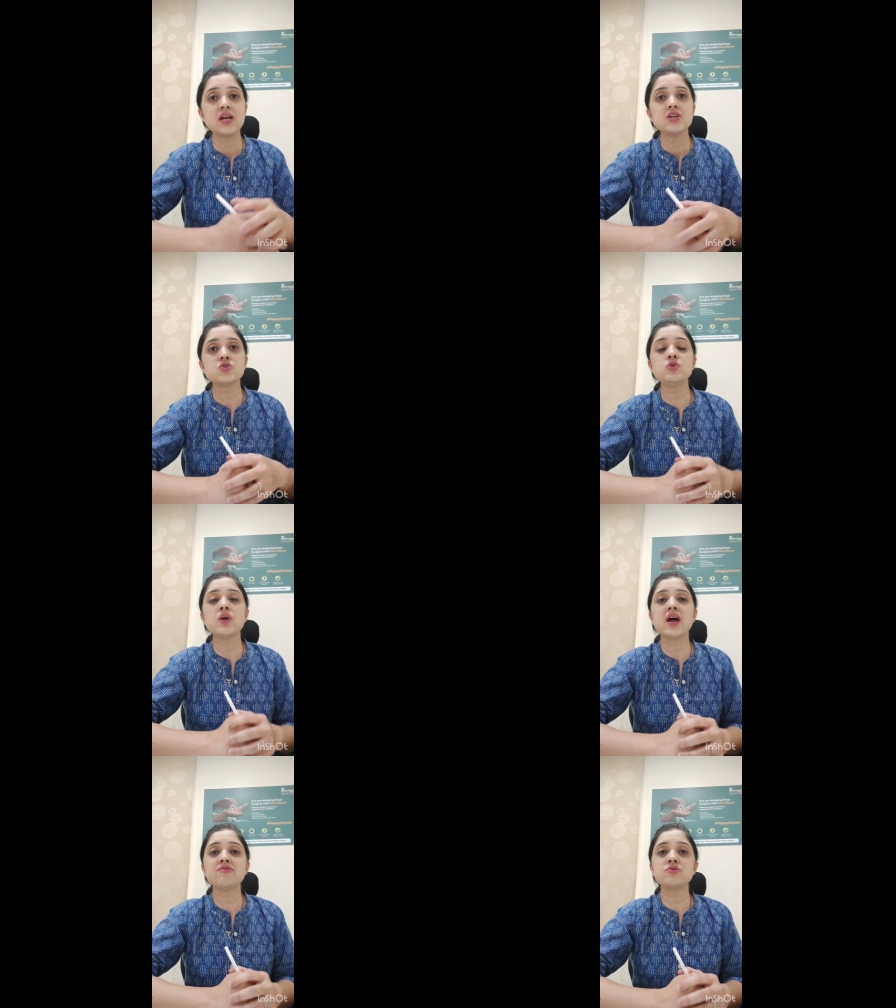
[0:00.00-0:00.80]
so you
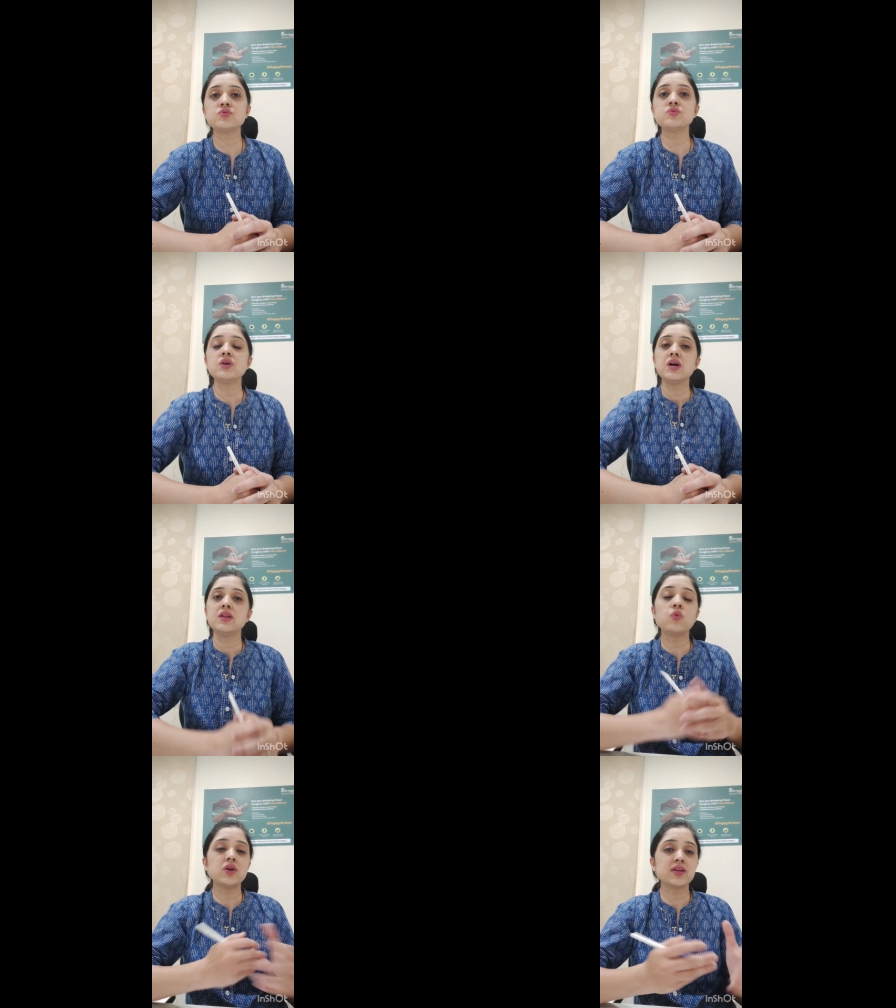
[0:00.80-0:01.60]
have to
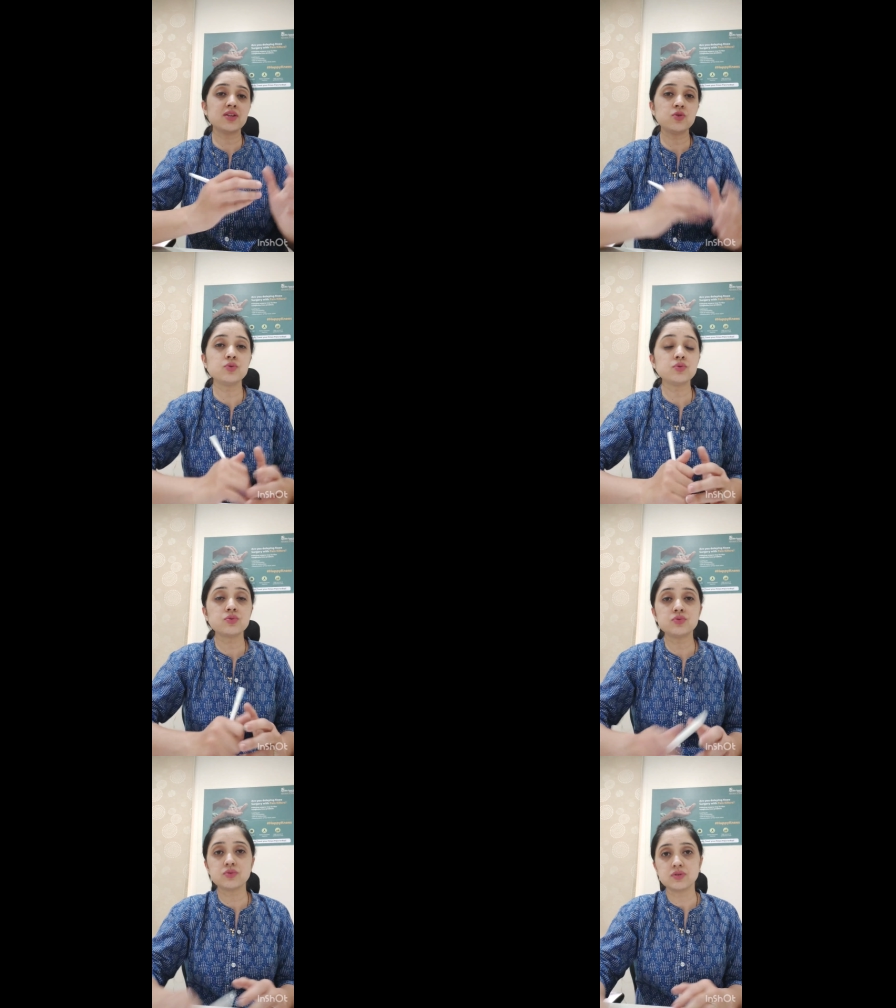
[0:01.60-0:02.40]
now, what can you do
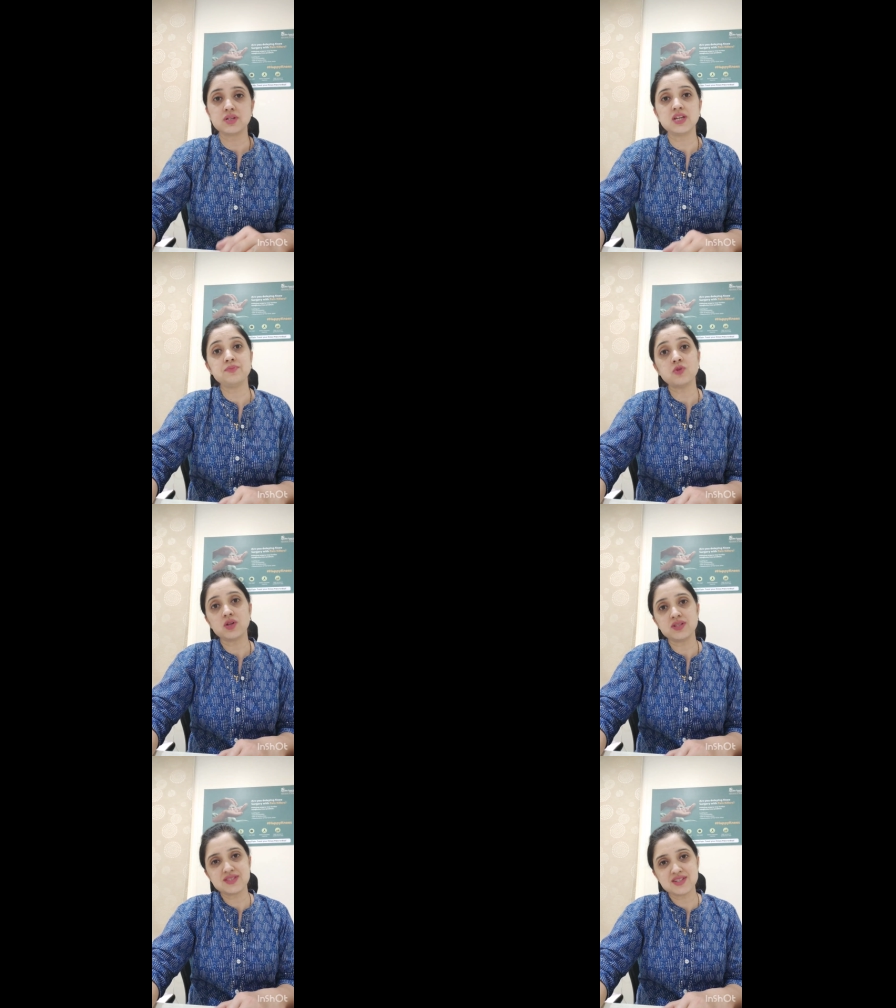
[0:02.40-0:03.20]
to keep
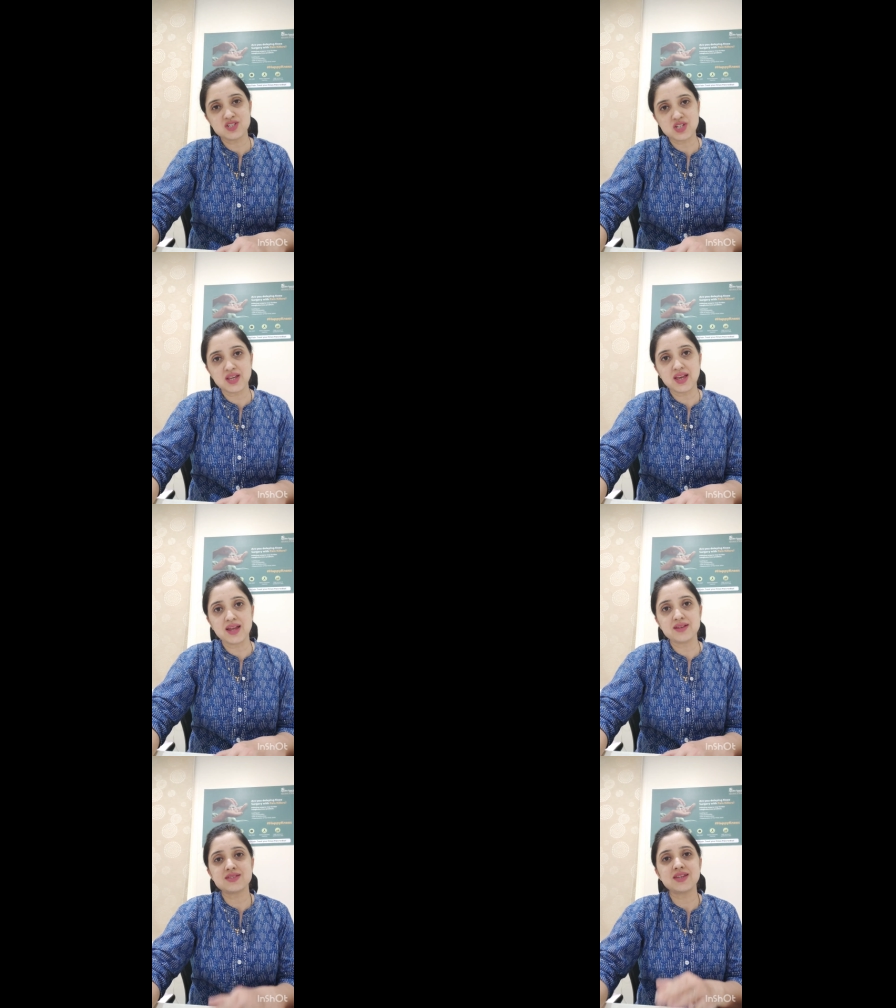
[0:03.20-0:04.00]
all this in check
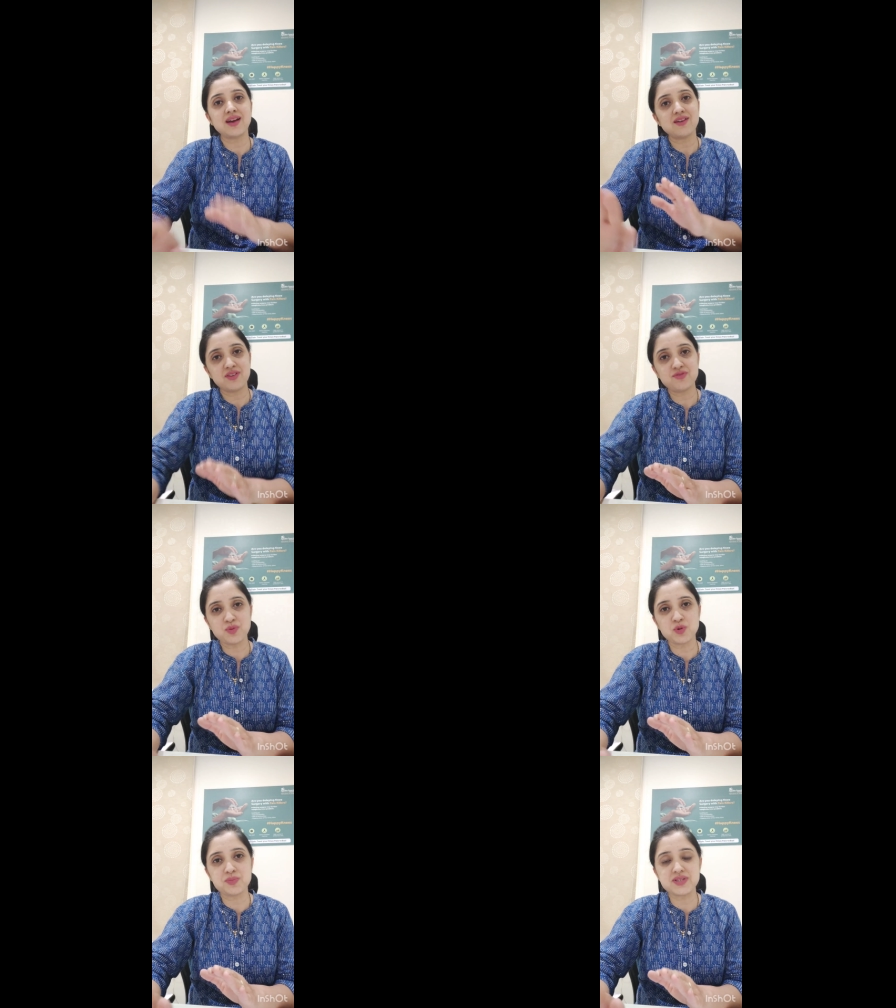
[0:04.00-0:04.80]
and stay away
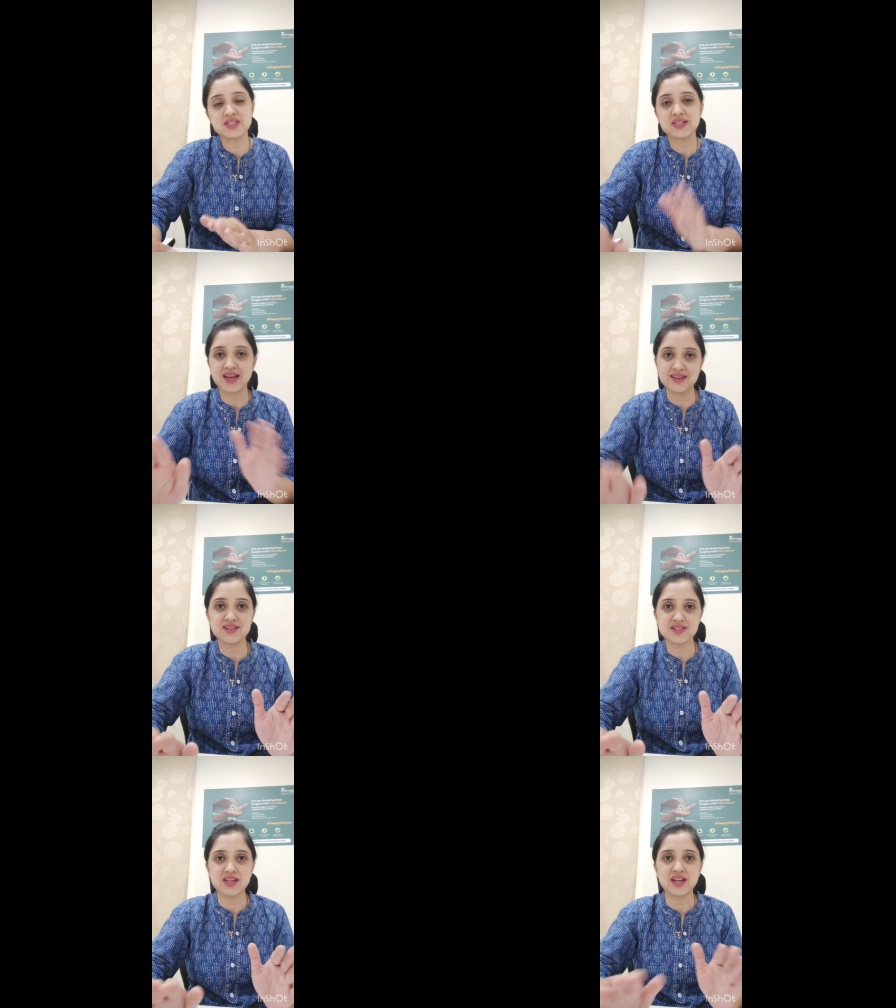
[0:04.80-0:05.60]
from obesity and
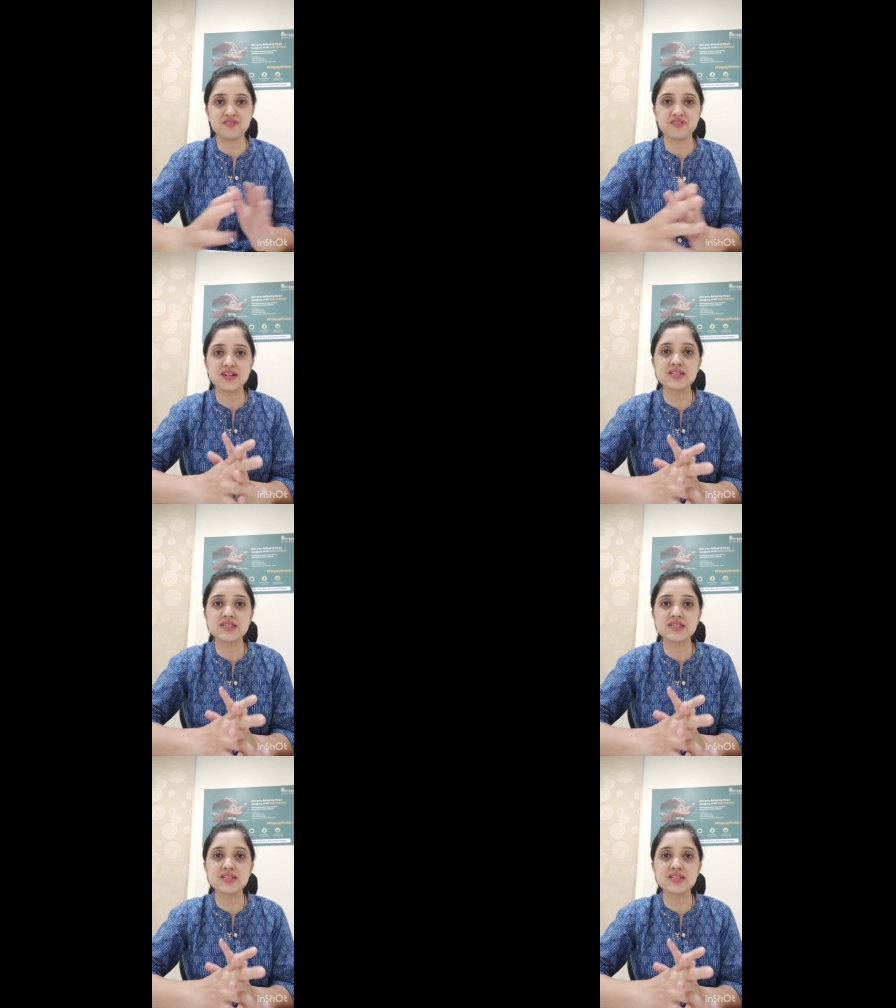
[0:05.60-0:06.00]
its side effects?